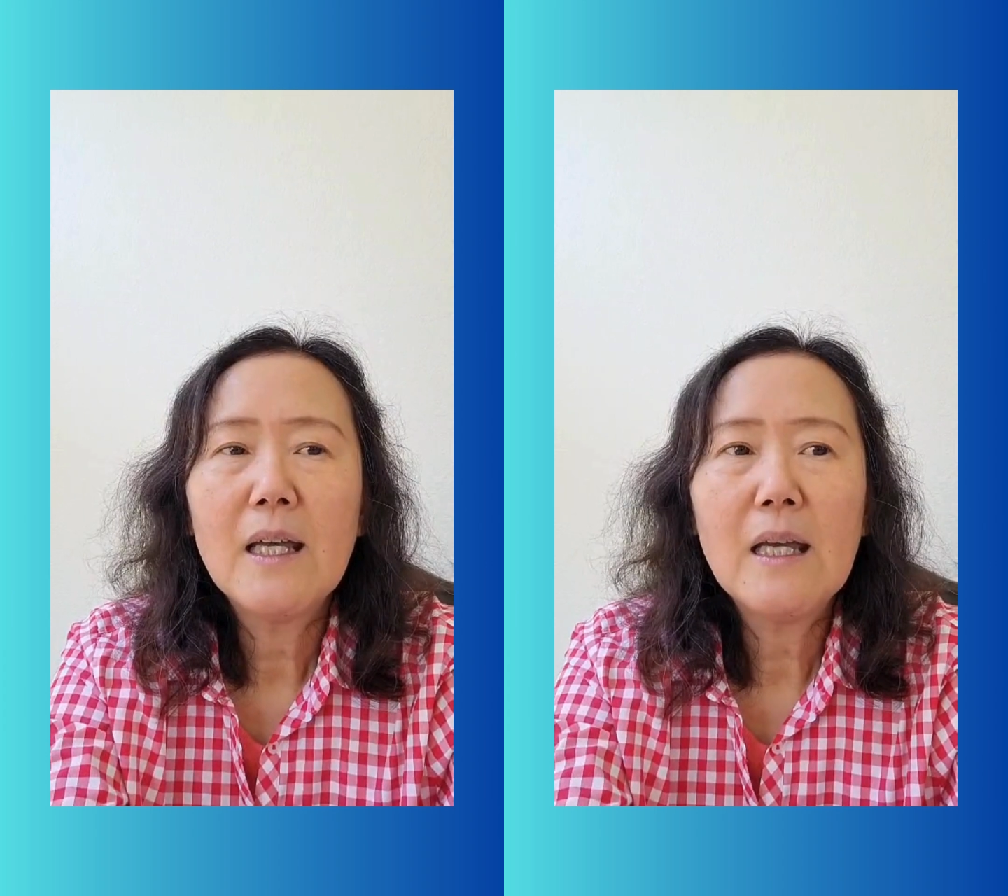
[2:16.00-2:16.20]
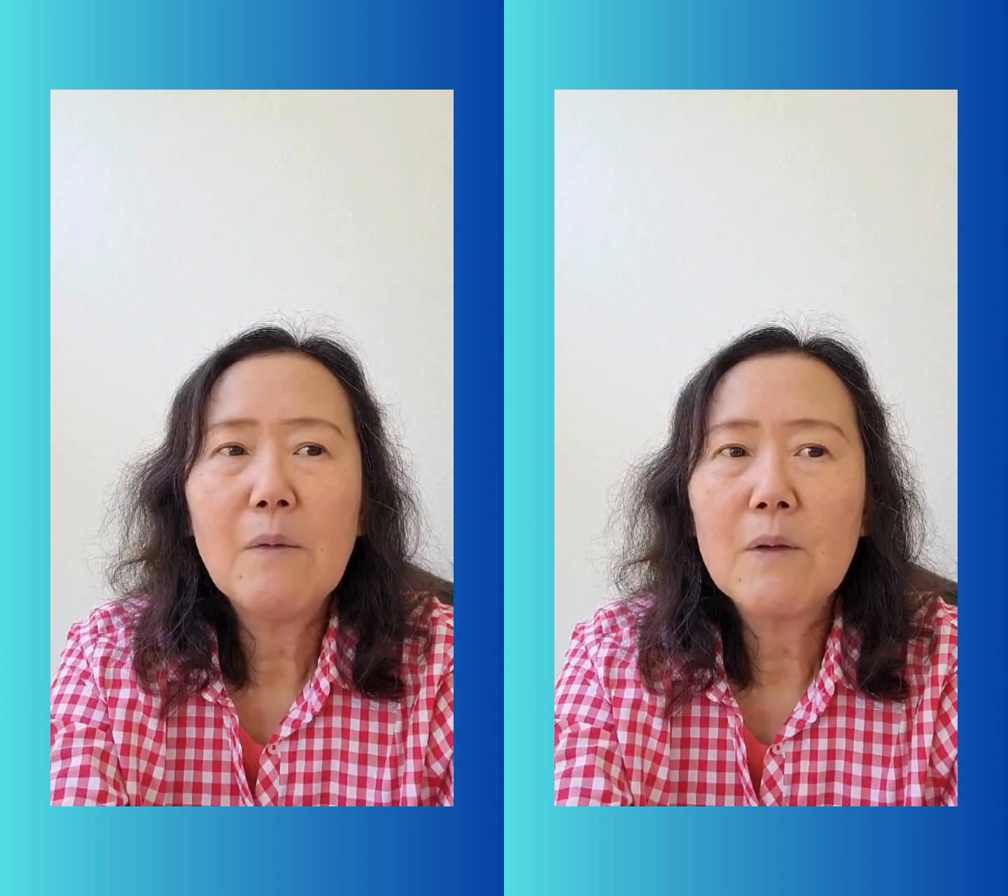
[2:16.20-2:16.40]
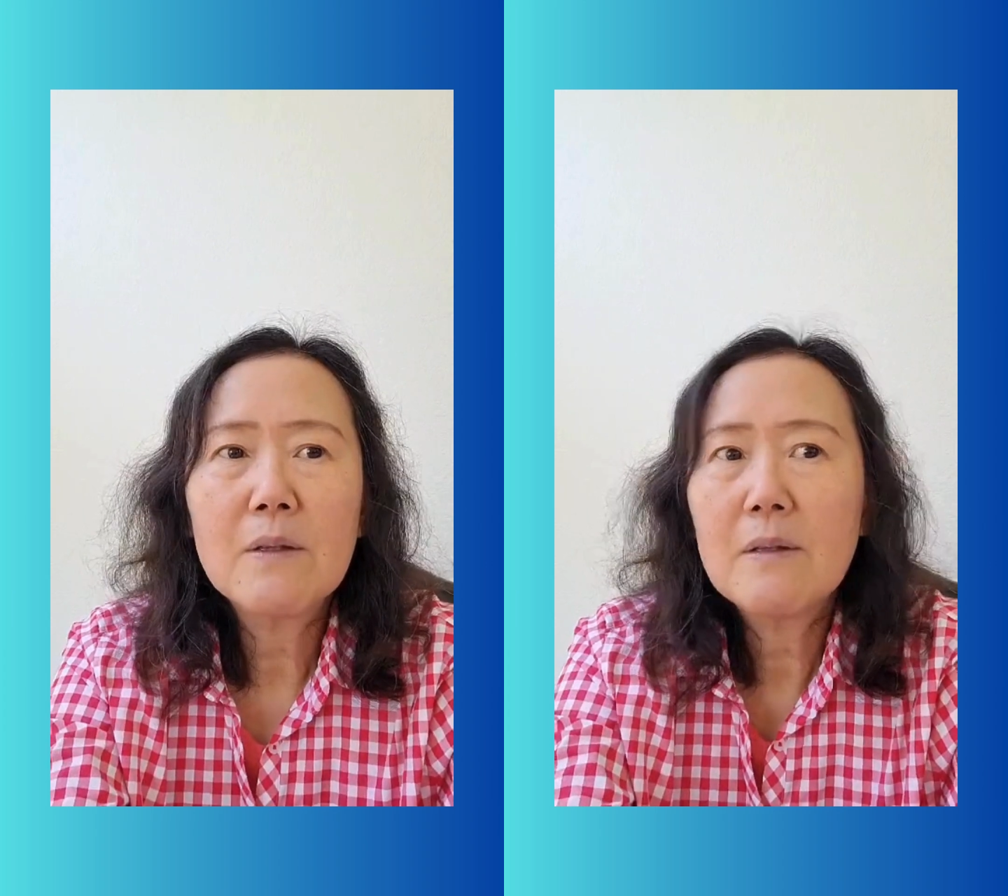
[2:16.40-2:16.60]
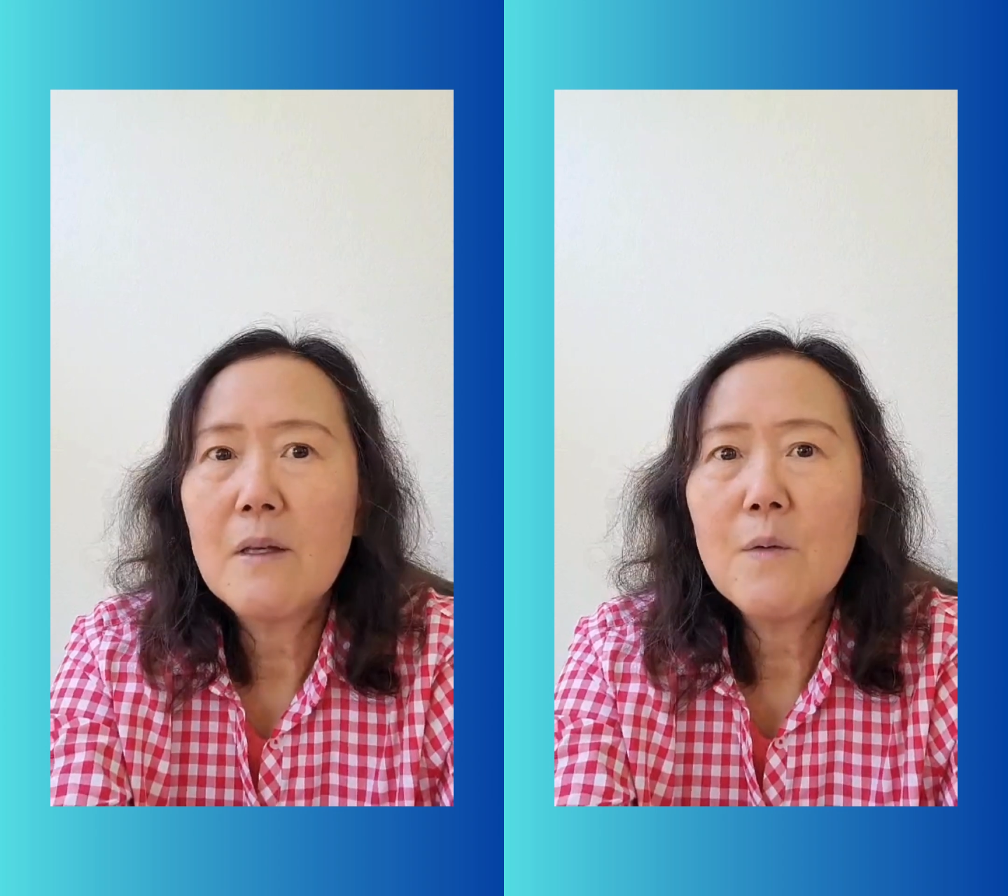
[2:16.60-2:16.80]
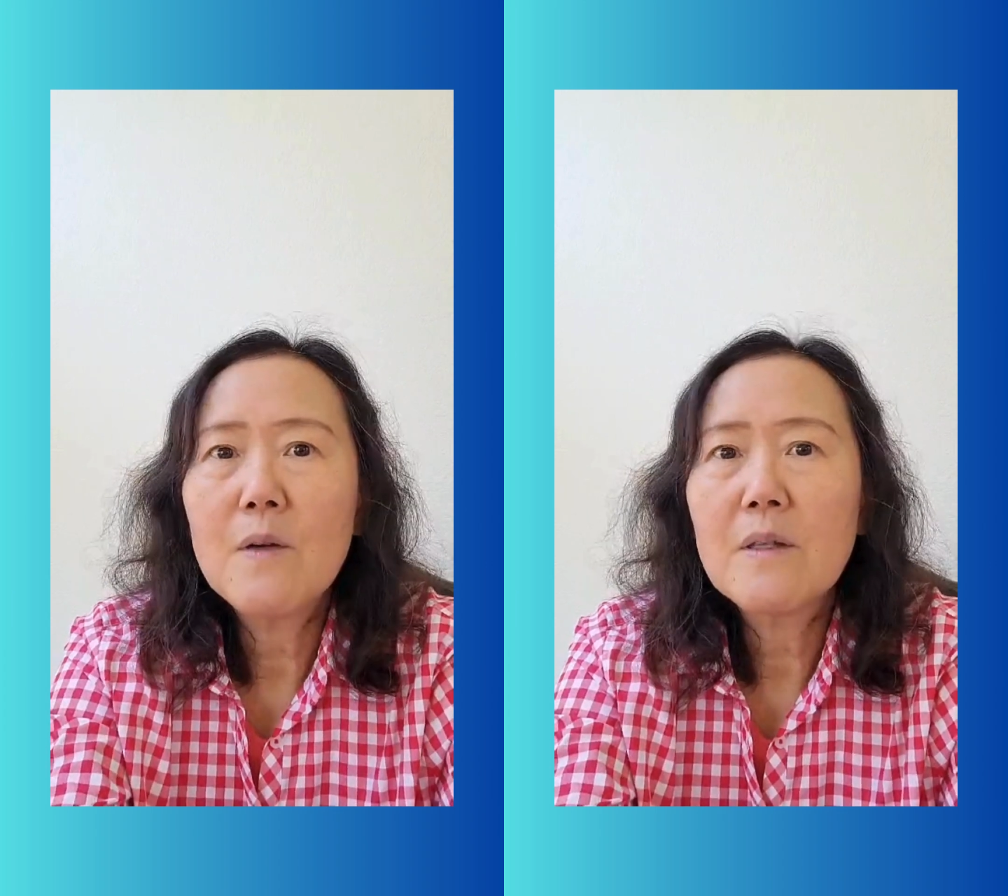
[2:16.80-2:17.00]
it
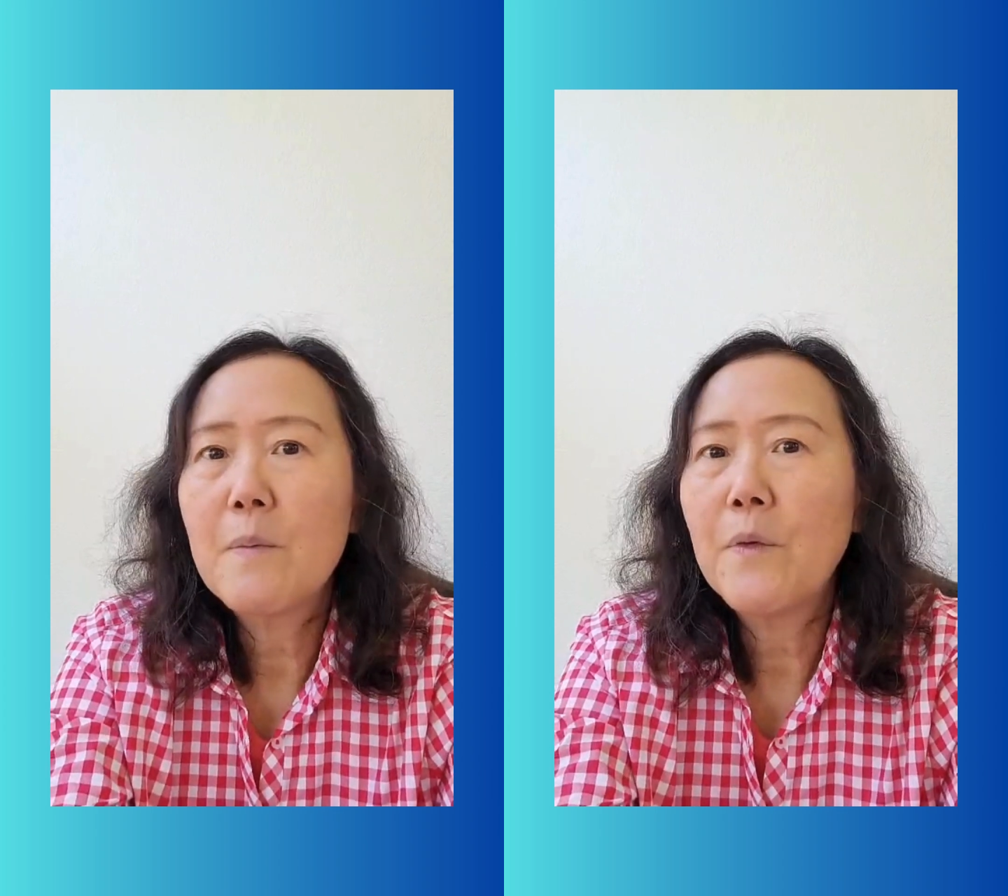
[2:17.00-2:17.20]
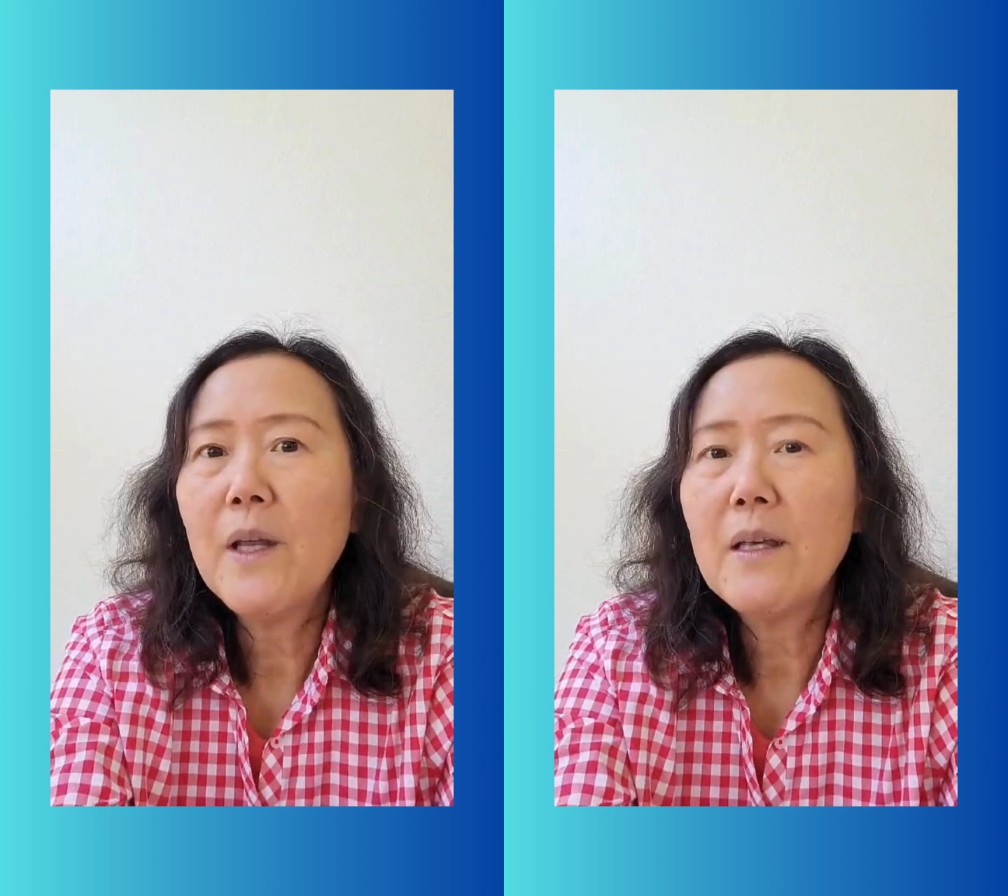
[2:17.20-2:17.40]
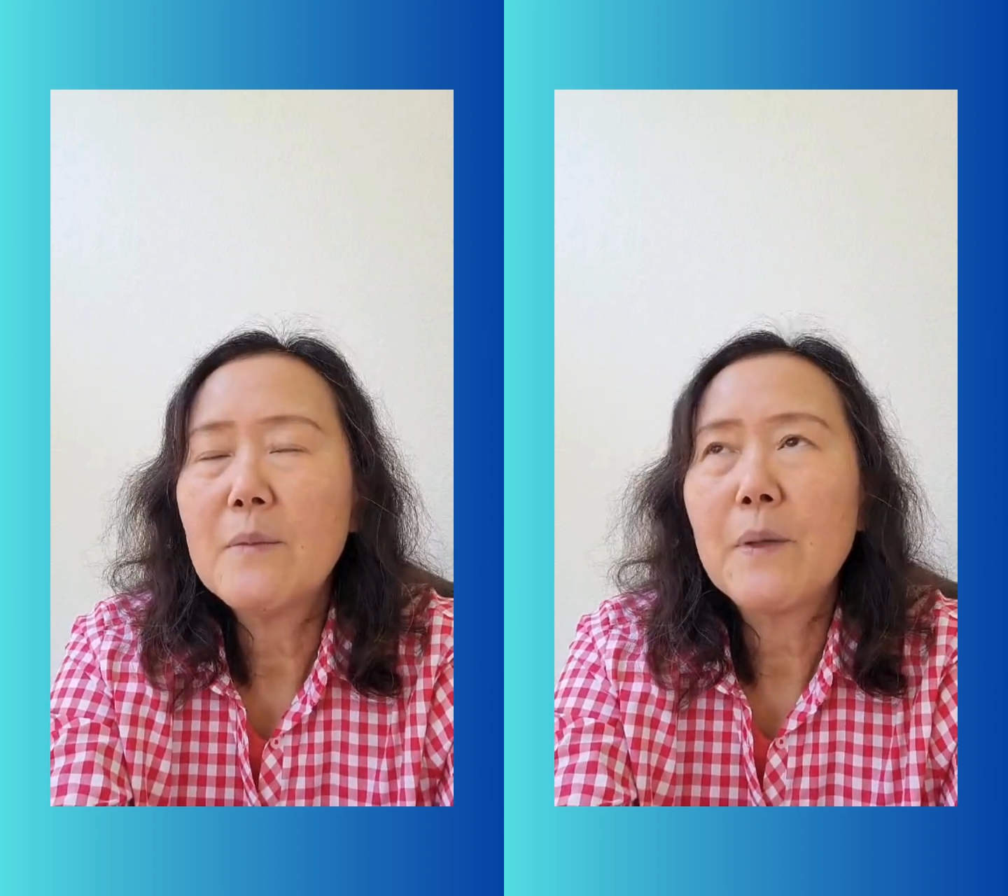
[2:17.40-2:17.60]
was a breeze,